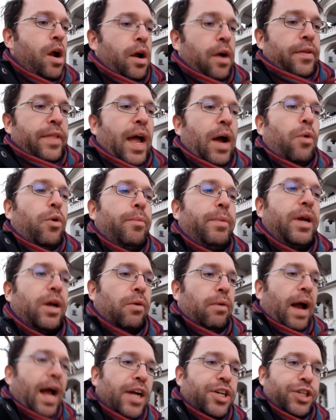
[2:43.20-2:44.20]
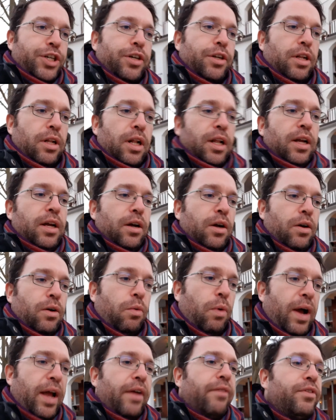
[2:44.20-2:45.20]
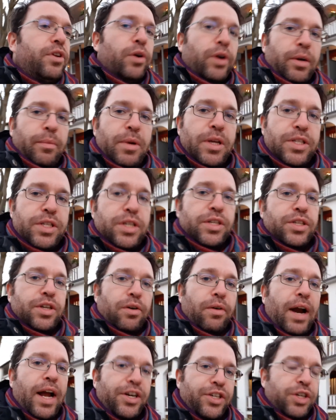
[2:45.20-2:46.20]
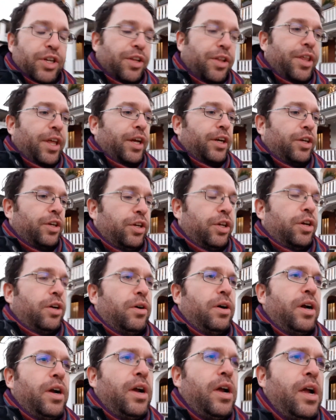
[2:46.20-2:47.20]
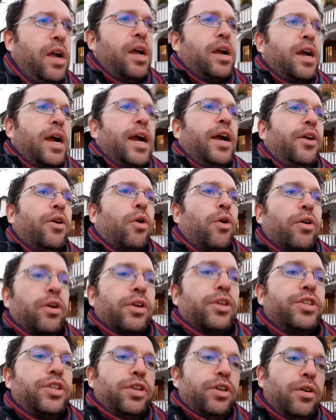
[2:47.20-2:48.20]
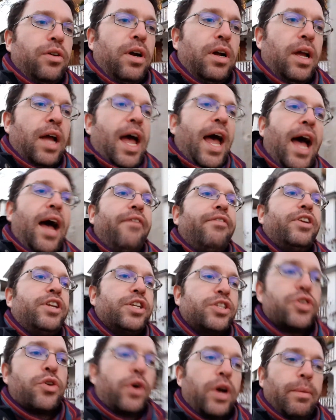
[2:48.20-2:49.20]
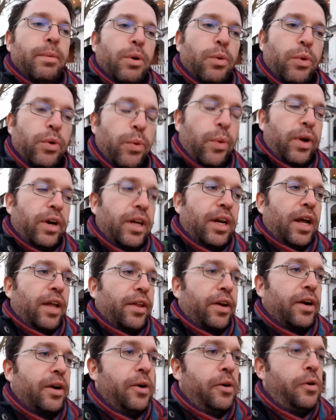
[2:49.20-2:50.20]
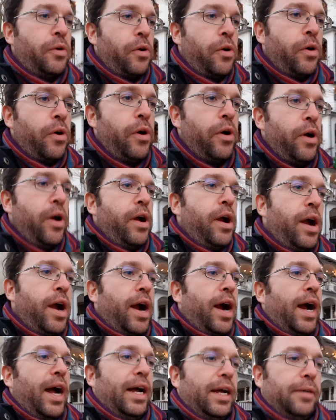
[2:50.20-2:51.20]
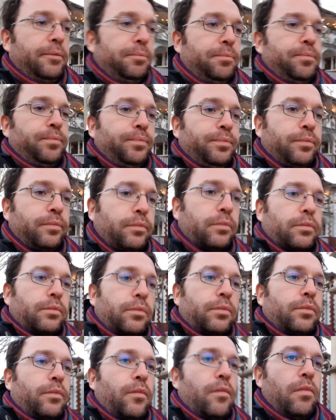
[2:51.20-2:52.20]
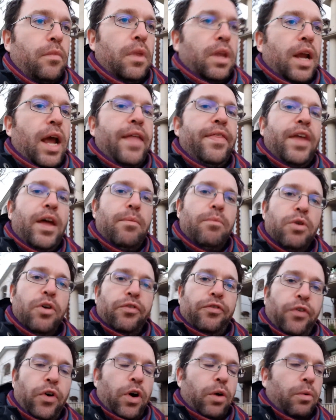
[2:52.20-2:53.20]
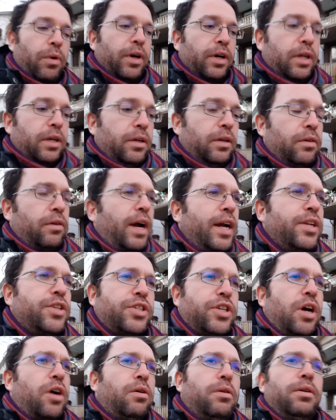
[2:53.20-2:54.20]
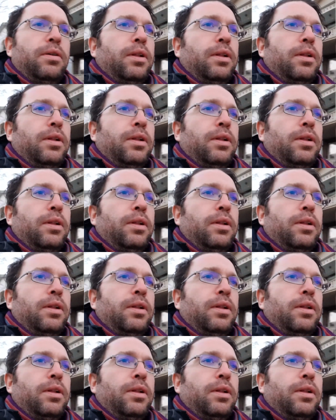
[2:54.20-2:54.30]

That would be a rational way of doing business and a rational thing to do in order to have a disagreement with one another, and then move forward, right? So